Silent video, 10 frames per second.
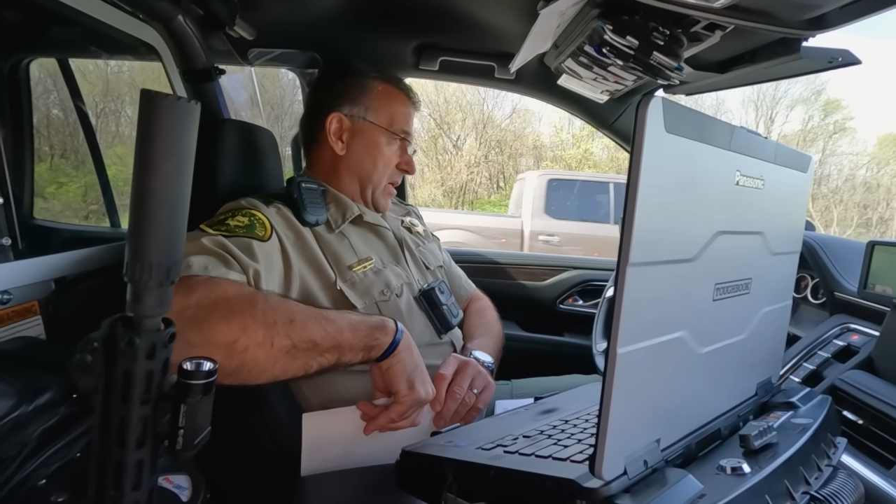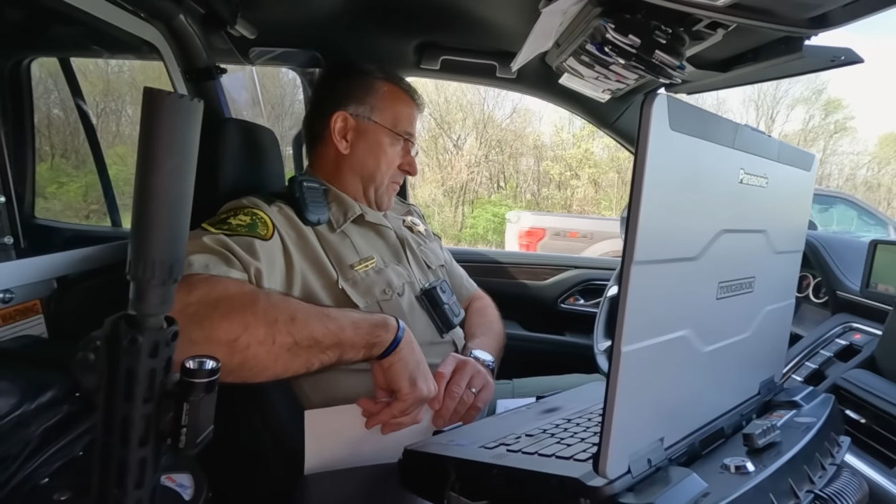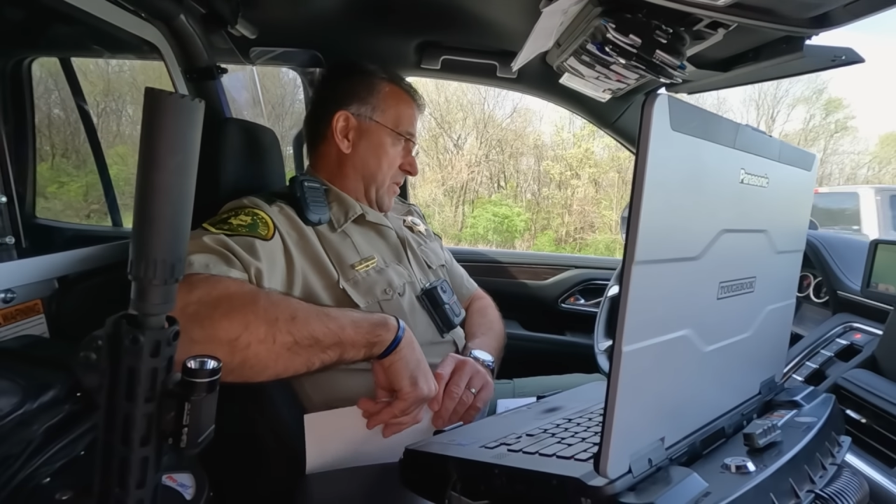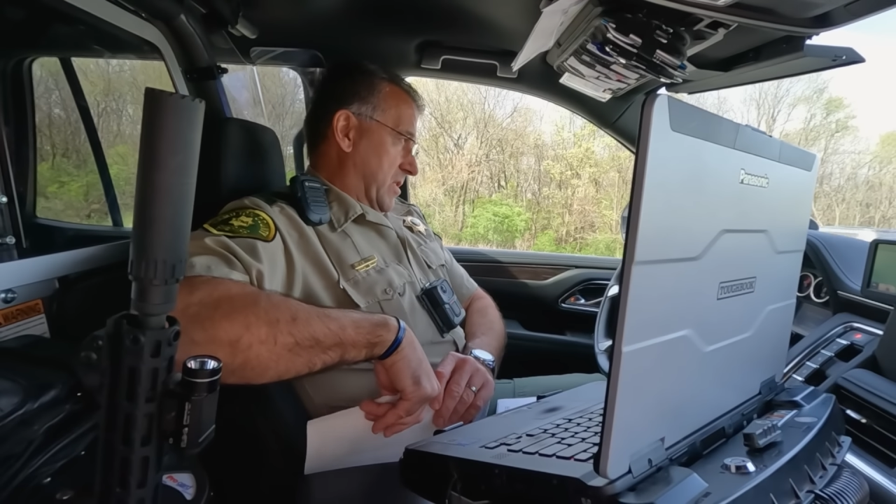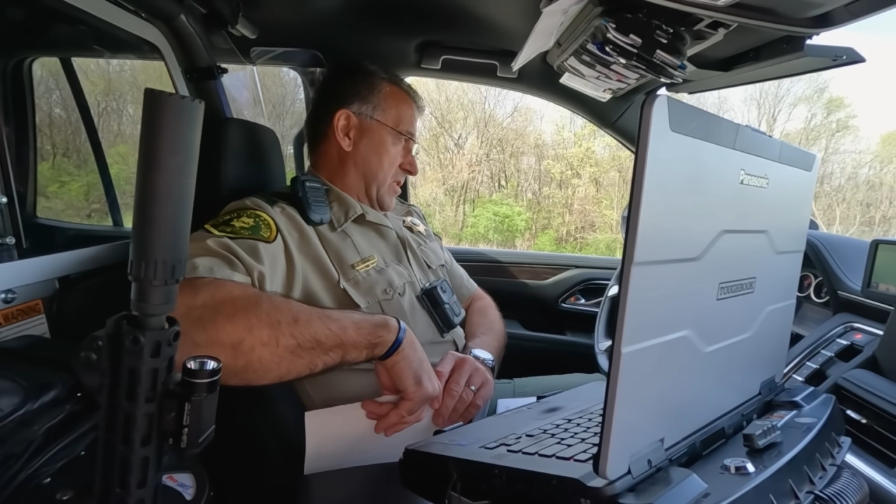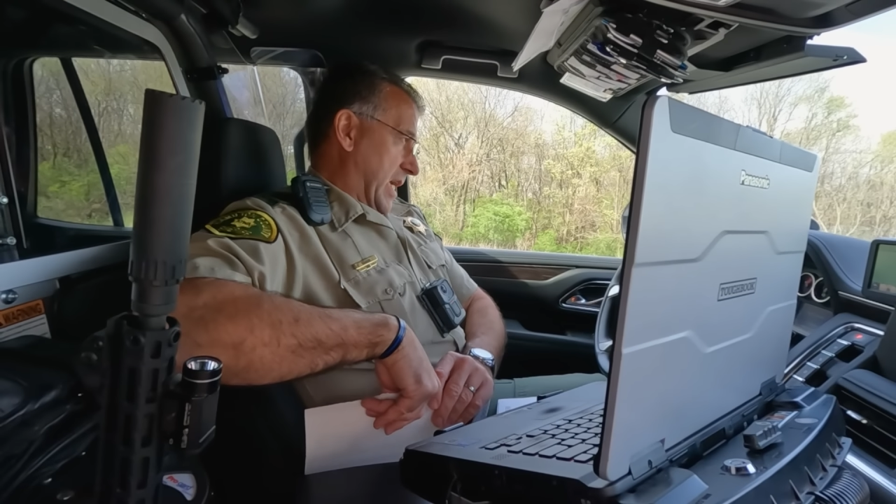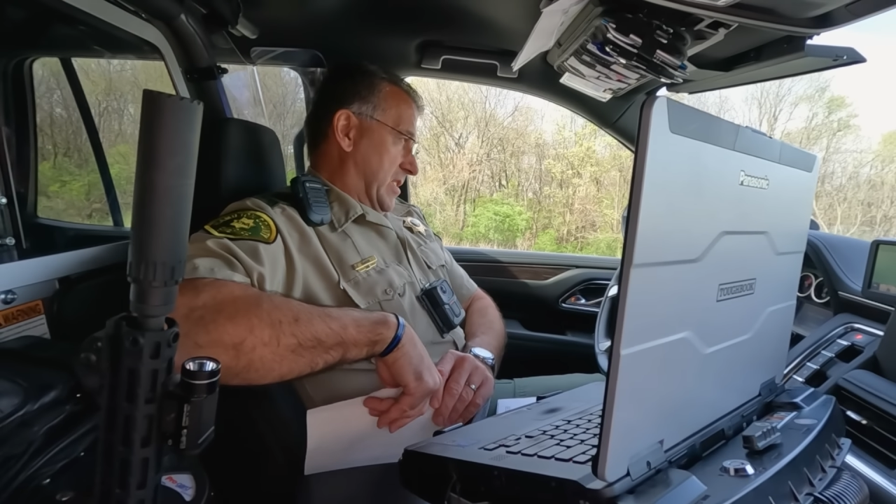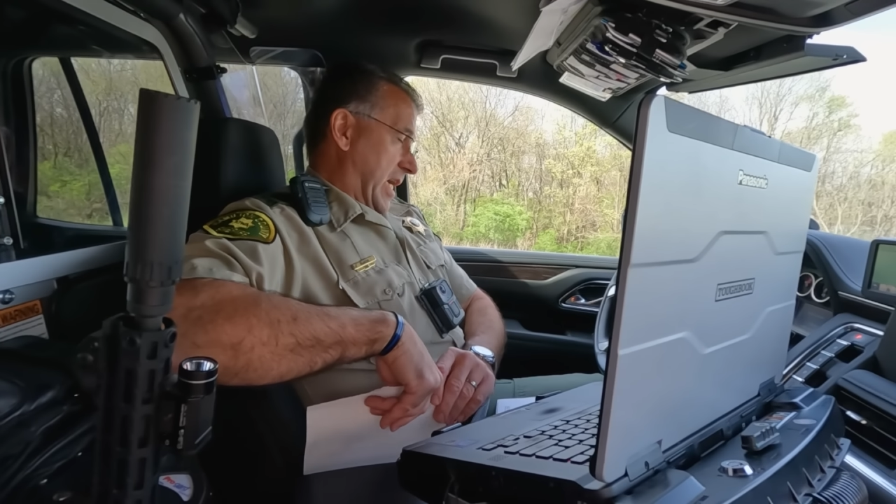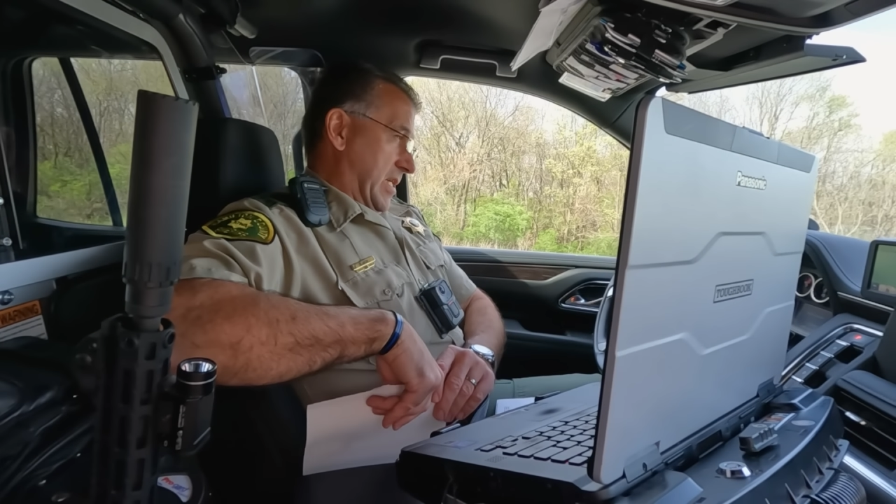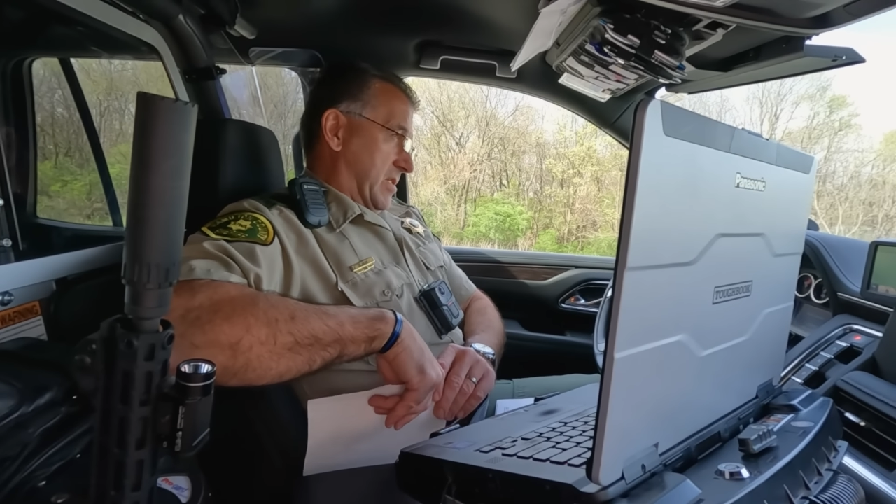If it's a
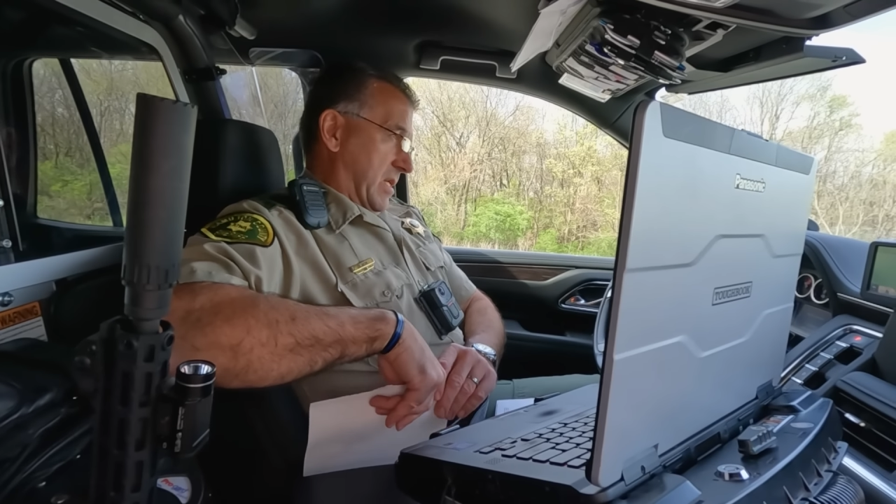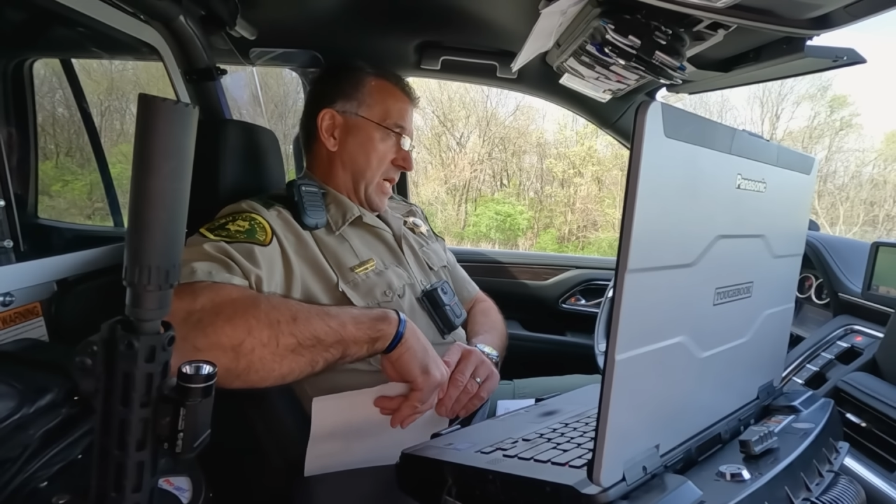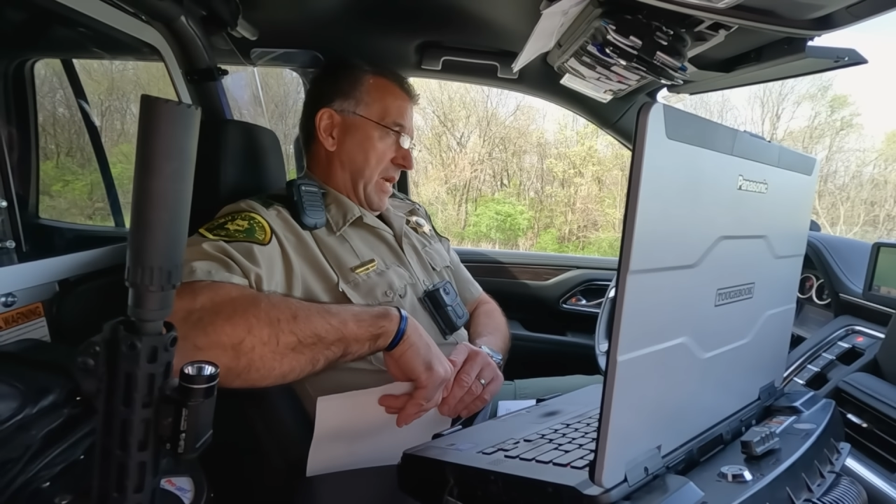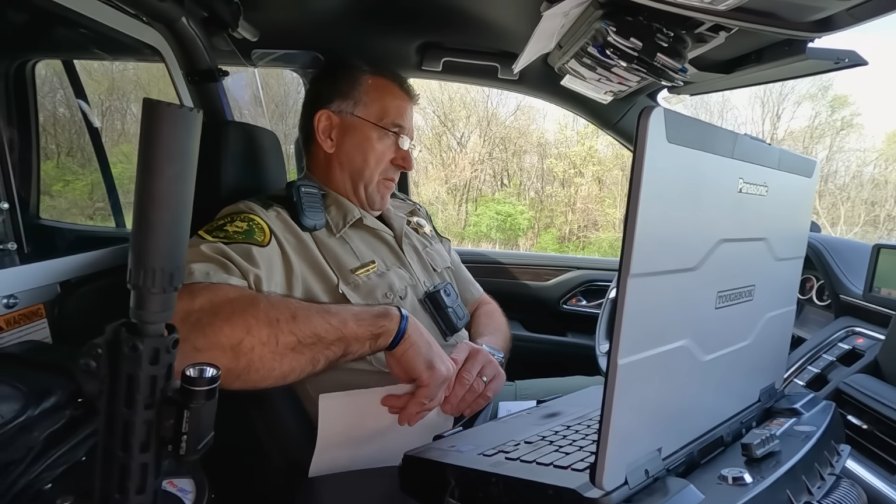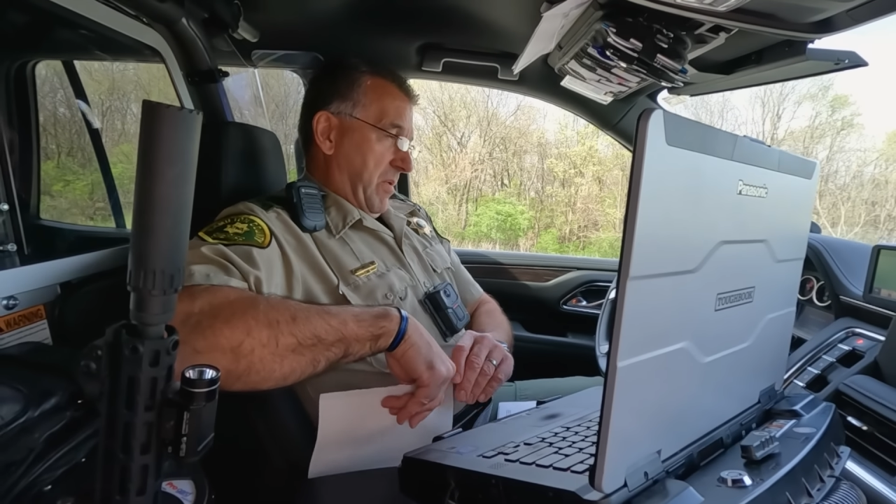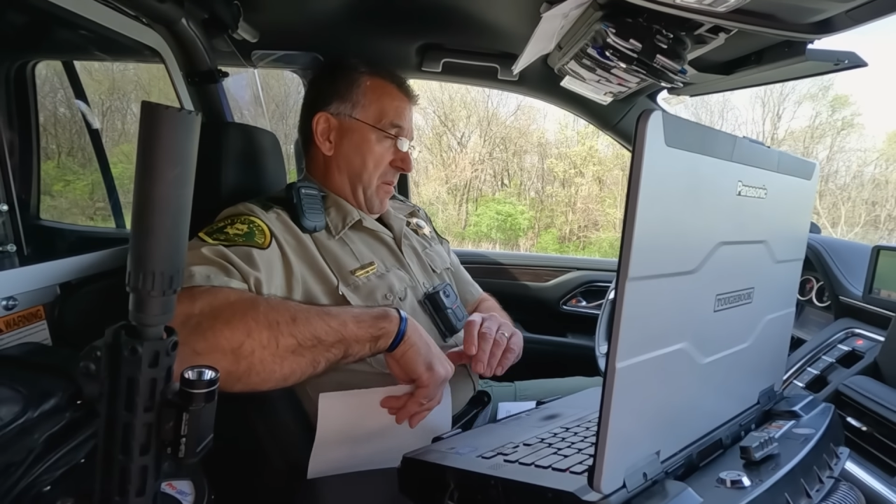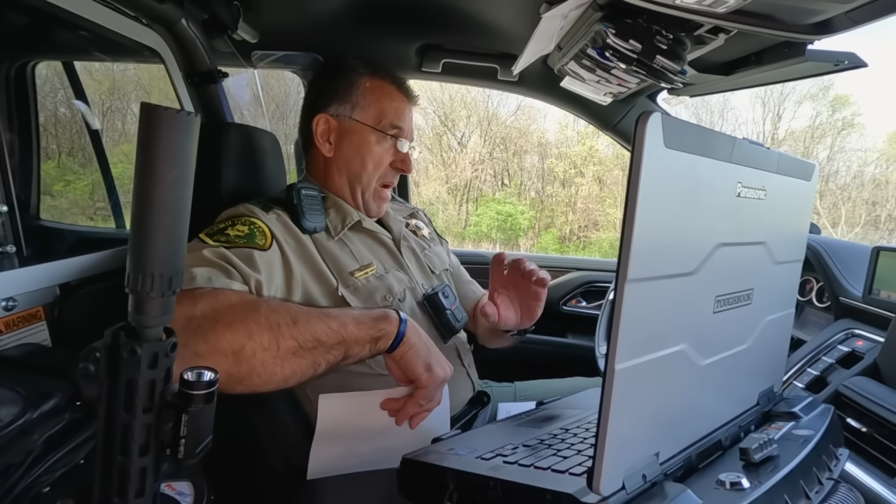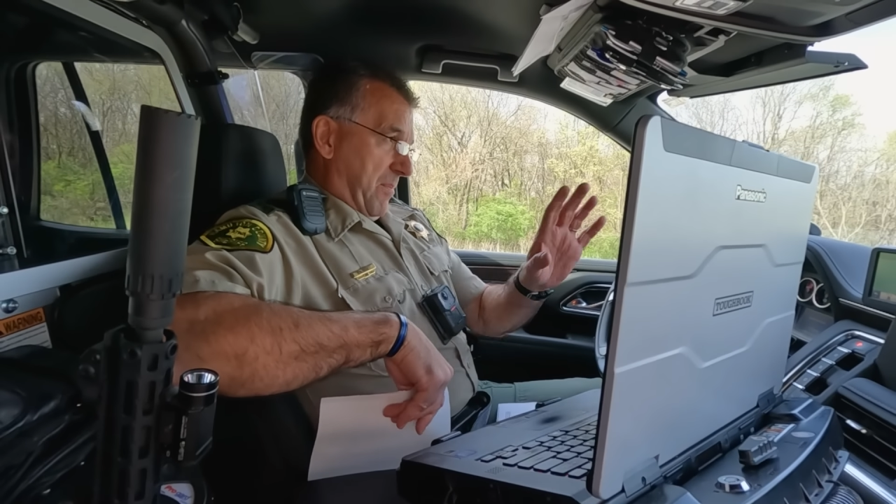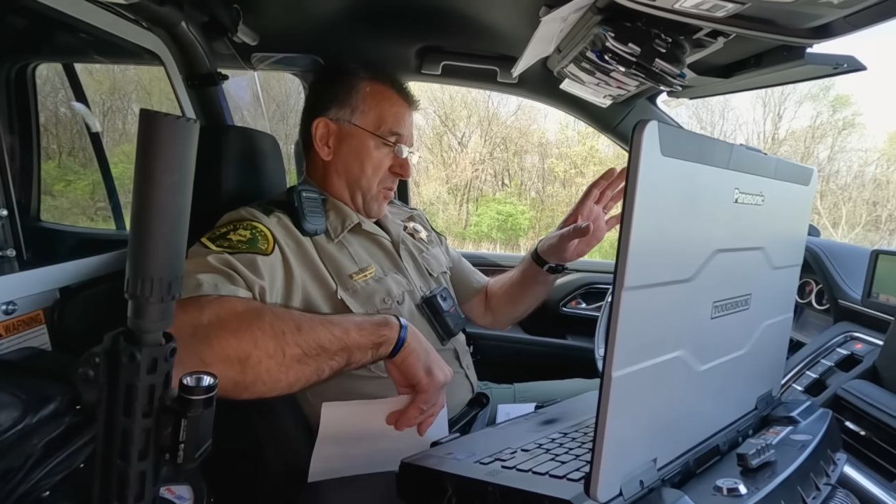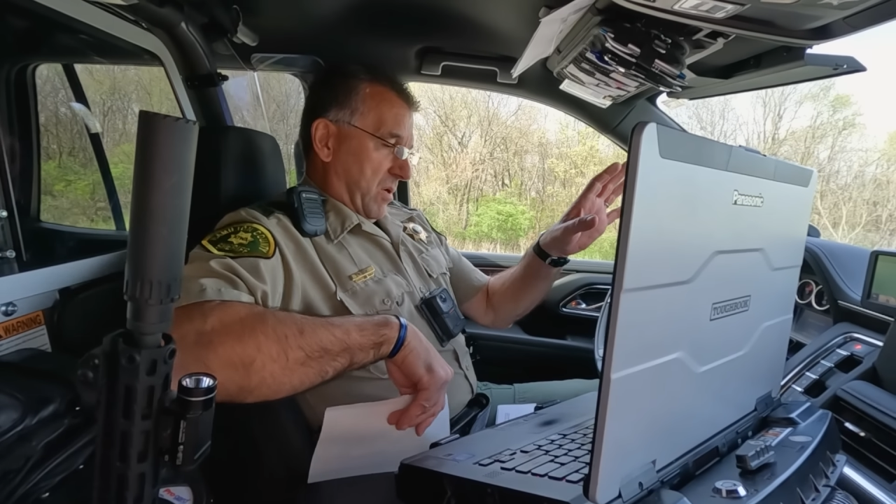citation, I'll give them the
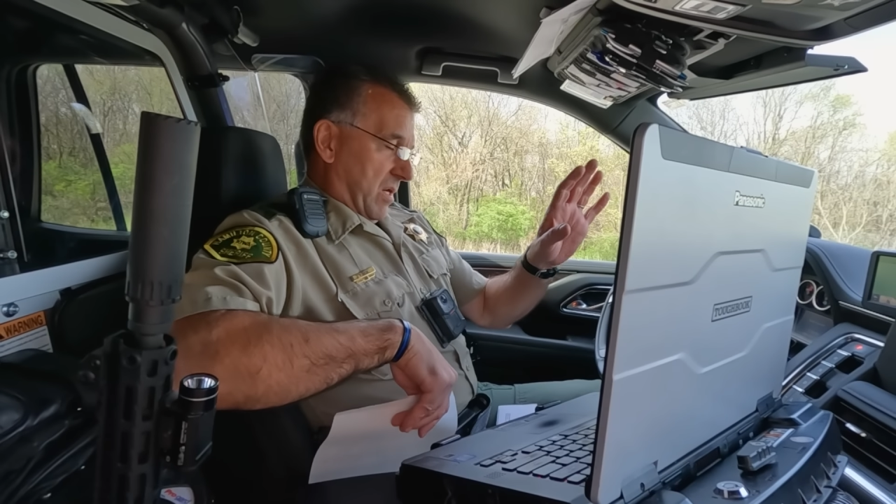paperwork